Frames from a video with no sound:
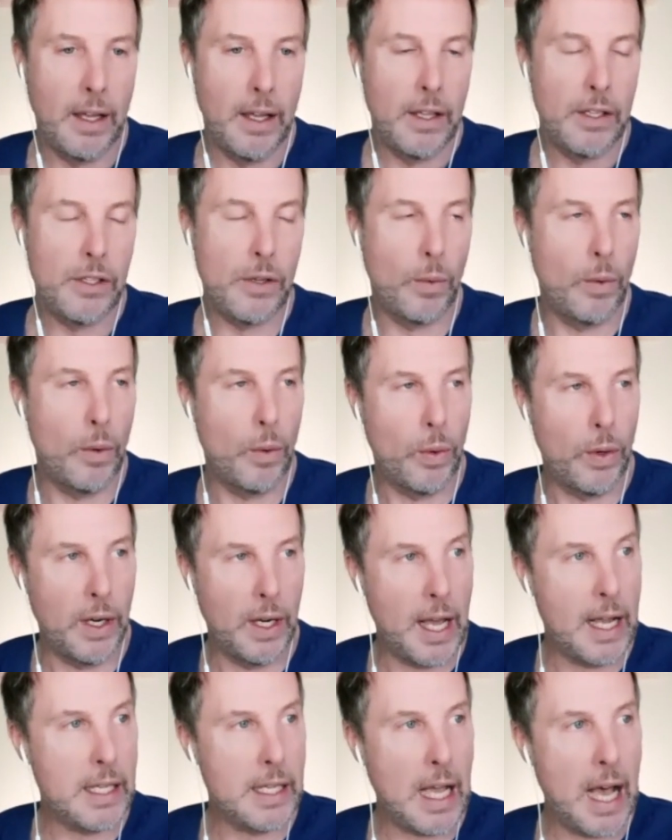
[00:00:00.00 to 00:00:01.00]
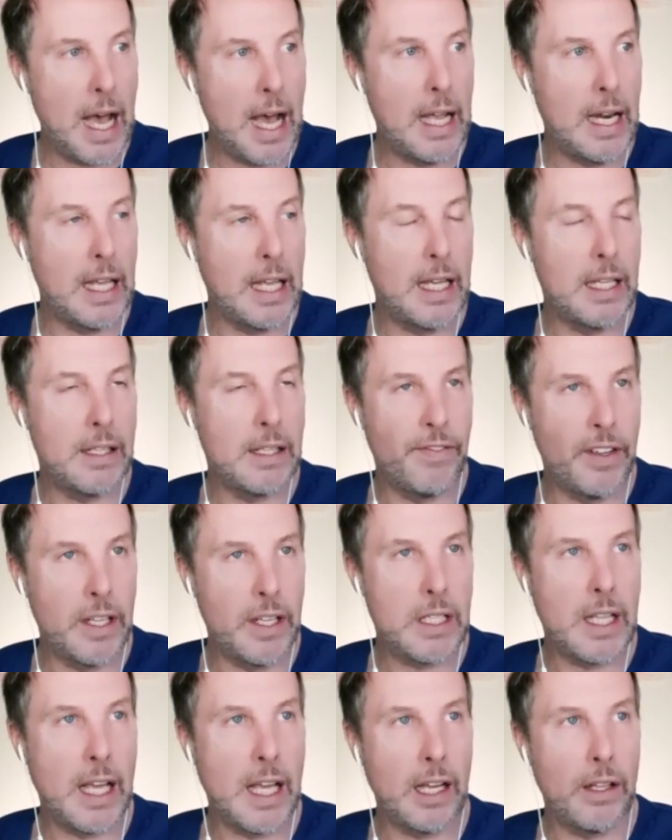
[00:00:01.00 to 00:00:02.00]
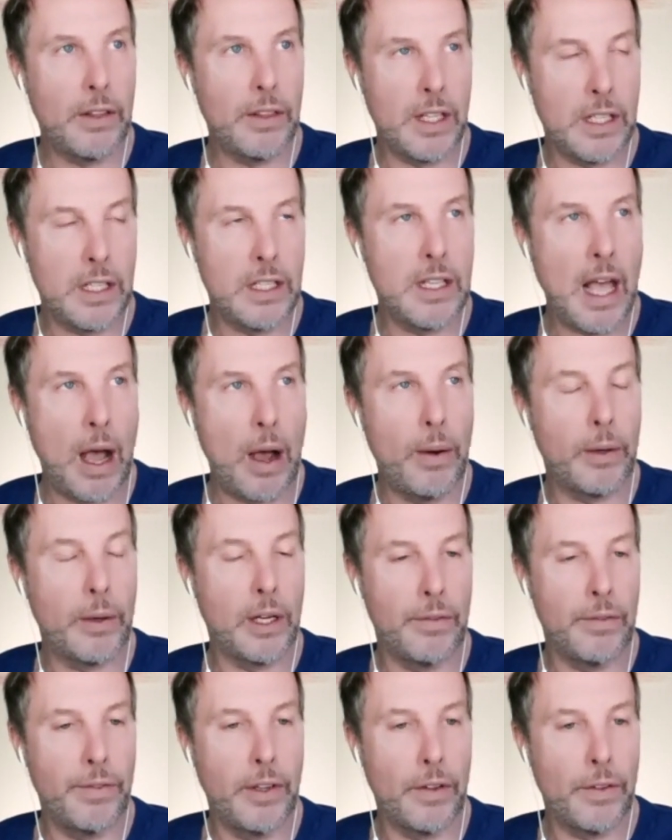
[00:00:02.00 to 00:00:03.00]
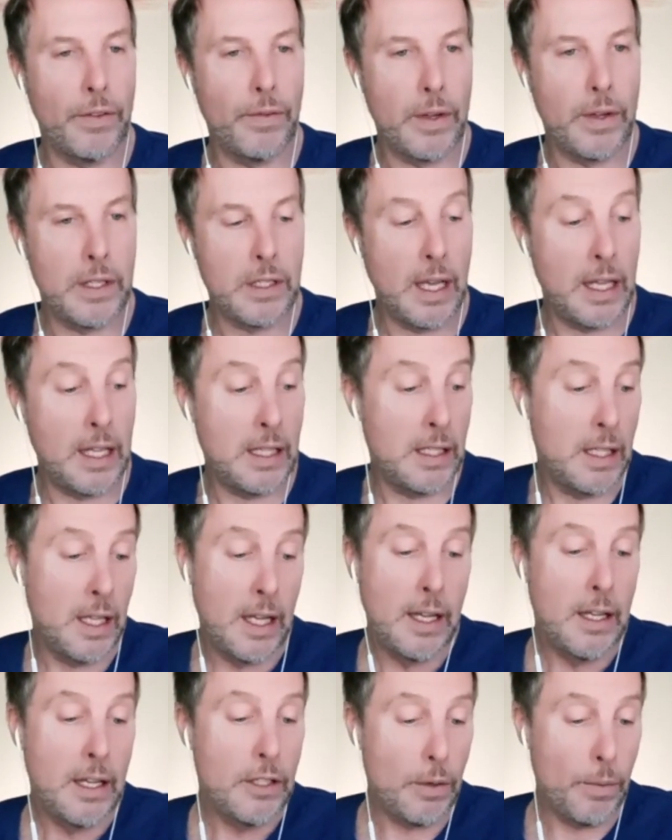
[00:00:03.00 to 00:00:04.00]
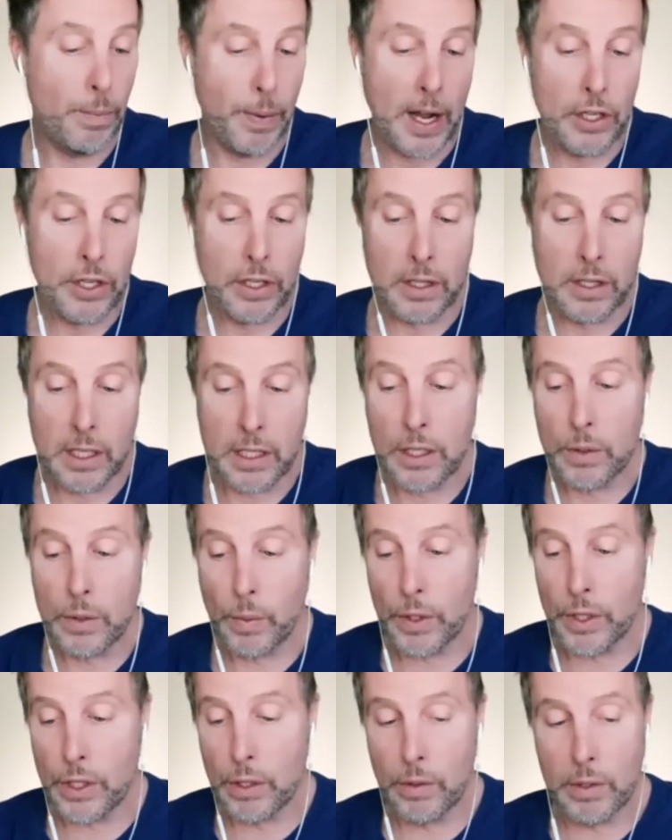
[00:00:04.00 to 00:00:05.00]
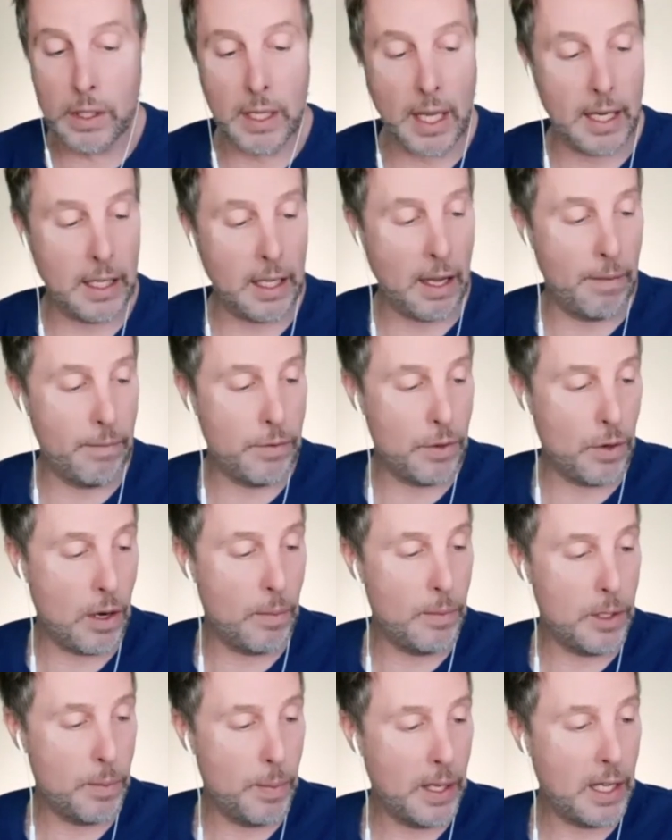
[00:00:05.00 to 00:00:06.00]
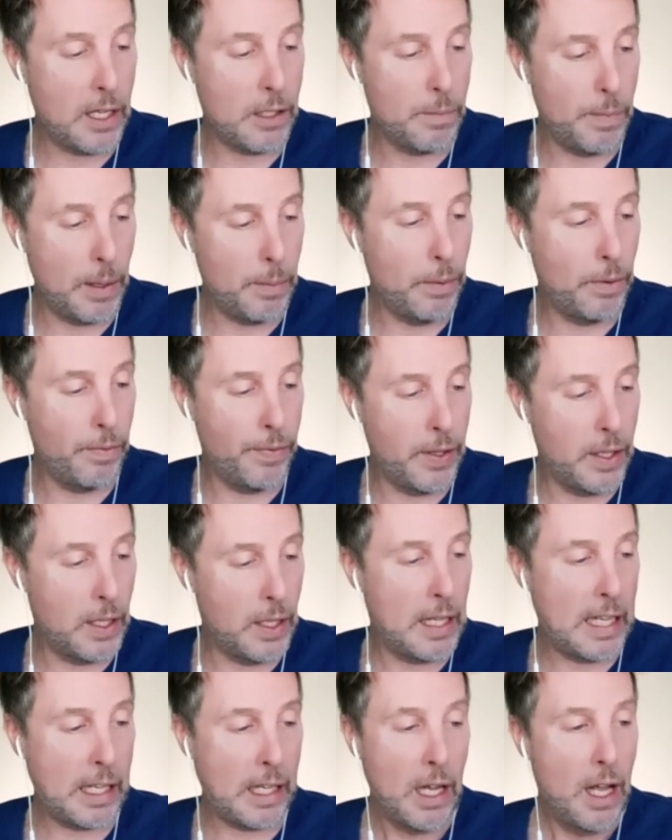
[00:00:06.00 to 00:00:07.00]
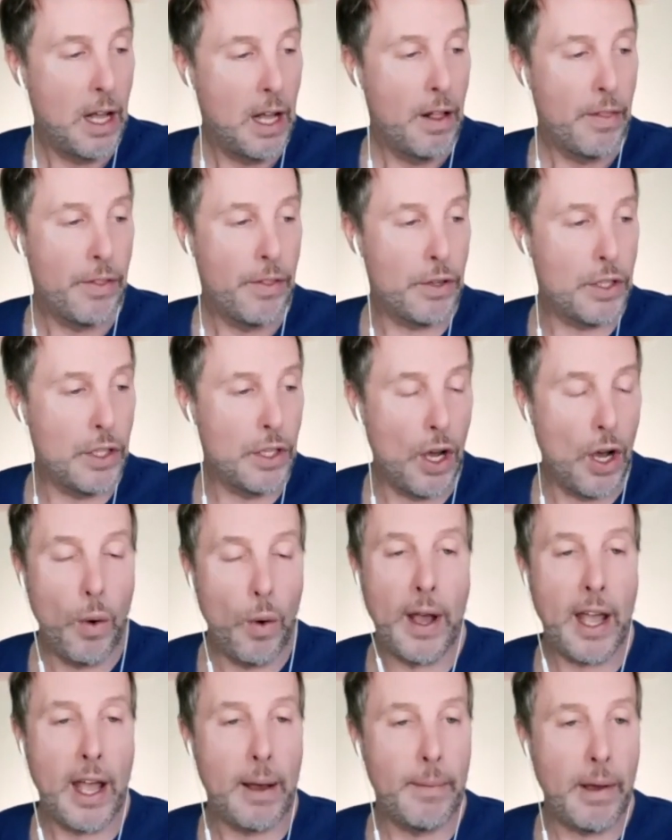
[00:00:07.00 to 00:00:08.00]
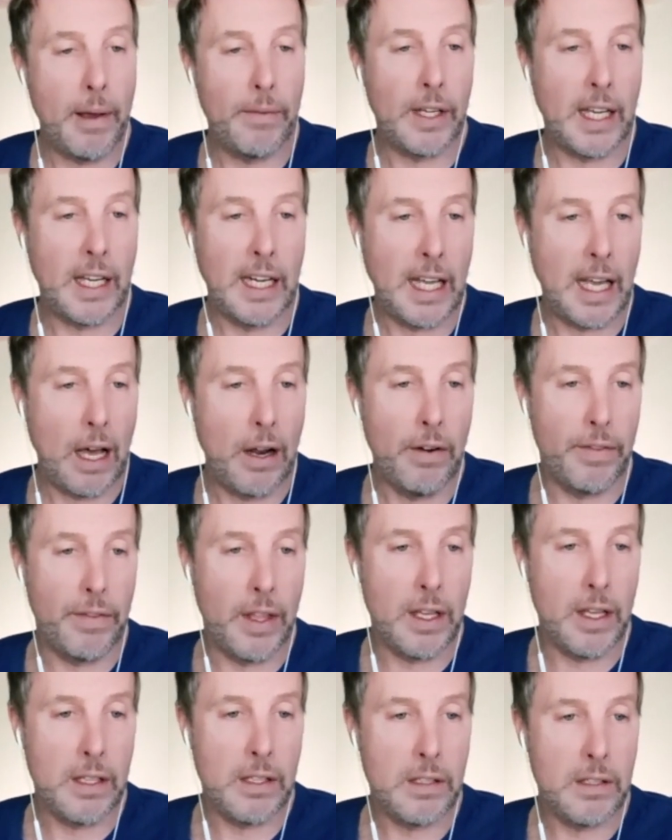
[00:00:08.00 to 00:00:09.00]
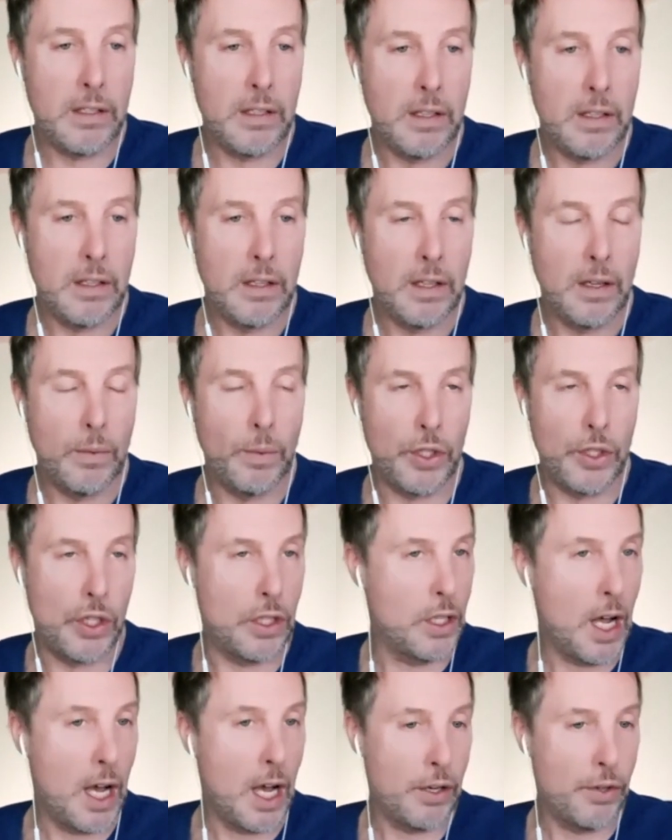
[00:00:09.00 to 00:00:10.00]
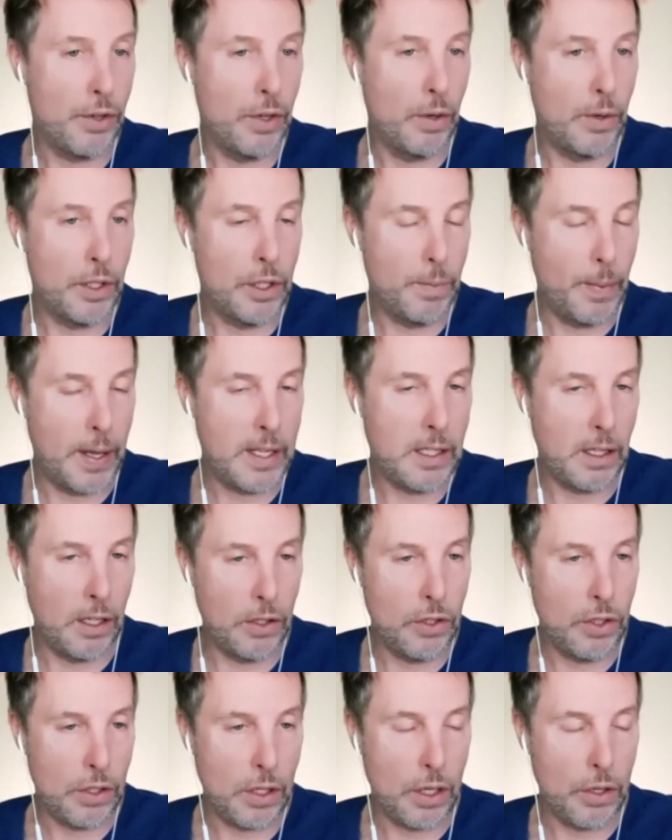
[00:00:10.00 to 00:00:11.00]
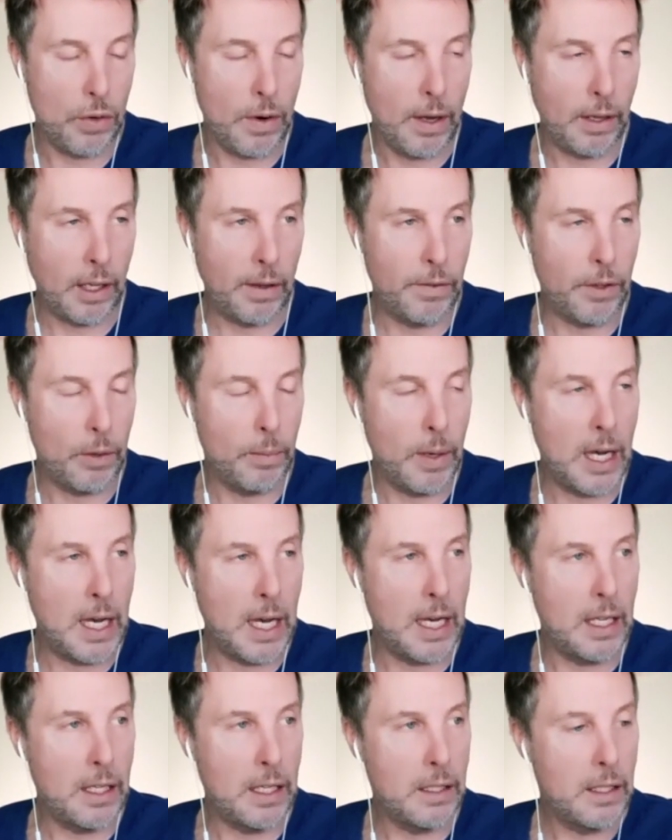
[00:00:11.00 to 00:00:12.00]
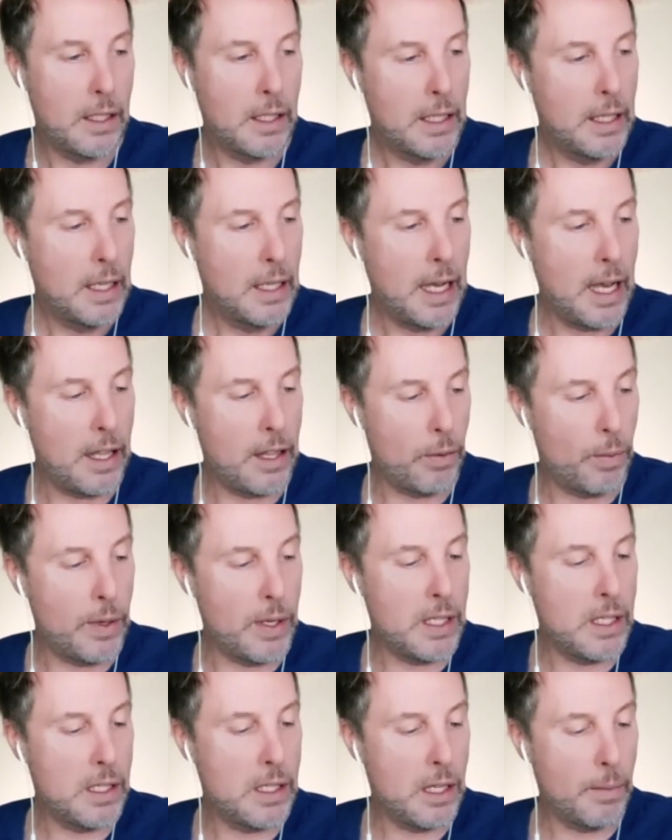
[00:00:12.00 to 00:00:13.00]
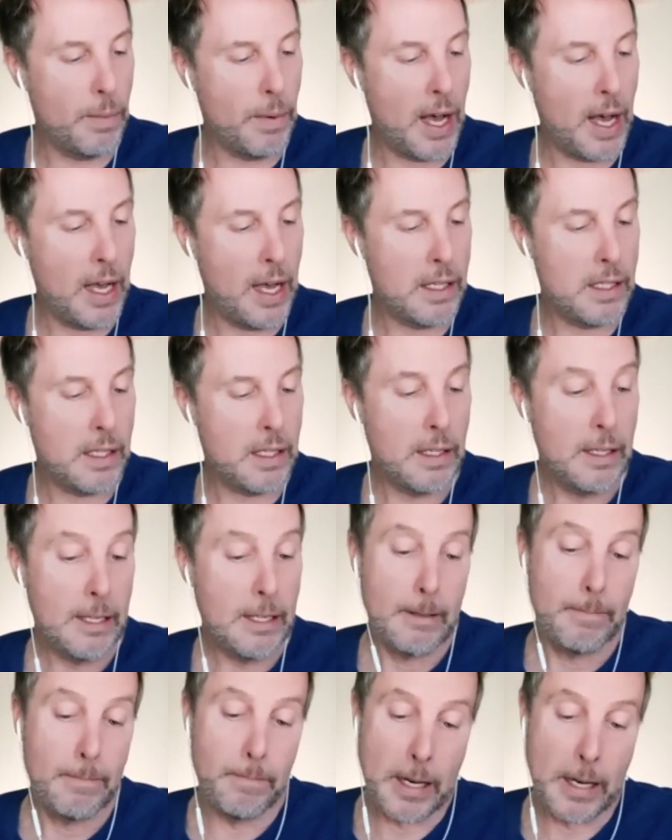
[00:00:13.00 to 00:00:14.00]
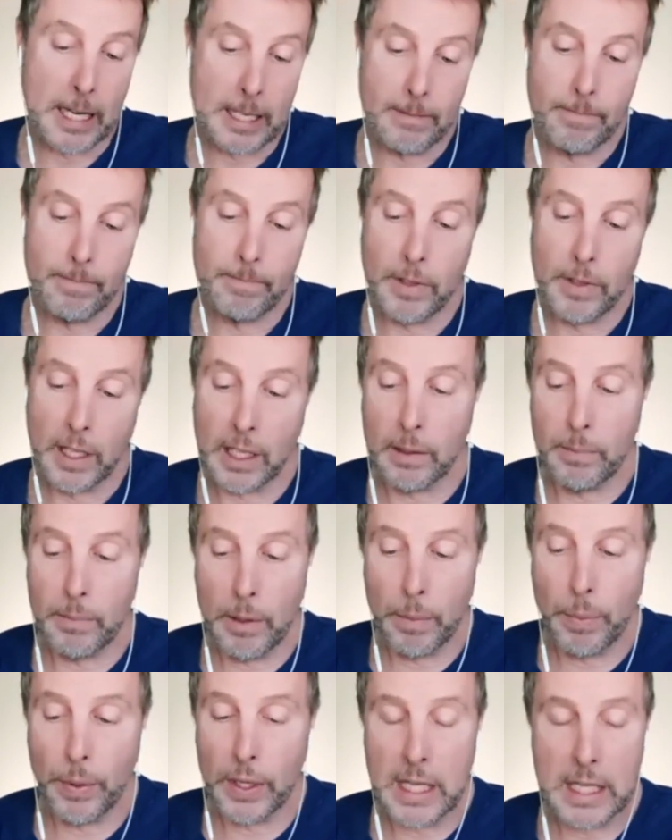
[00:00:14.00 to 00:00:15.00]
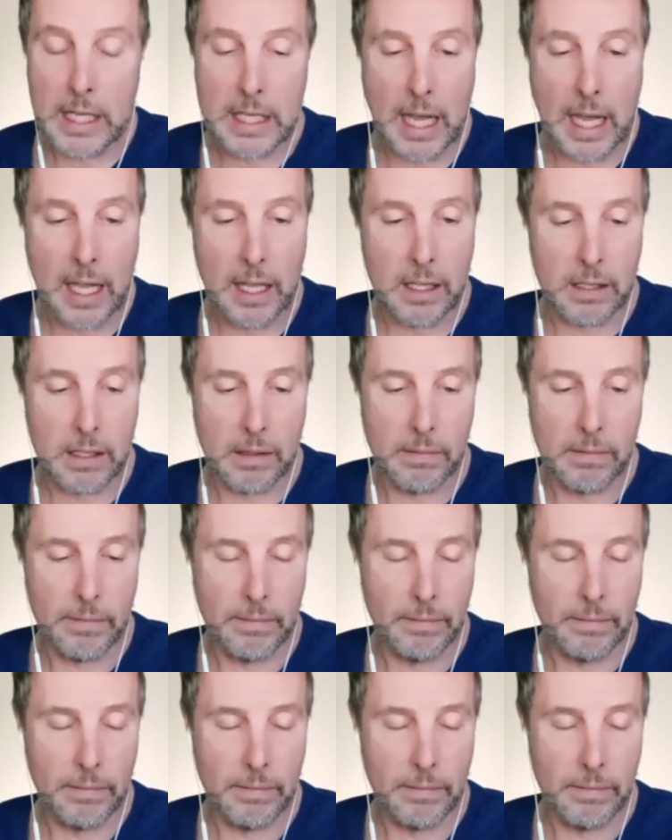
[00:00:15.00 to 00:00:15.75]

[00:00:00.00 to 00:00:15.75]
So when we're in anxiety, it feels like this is how I'm going to feel through this. And depression, this is where suicide comes from, is because people feel like there's no way I'm ever getting out of this, which is not true. It's basically just a trick of your mind and the recency bias, but it can be pretty intense.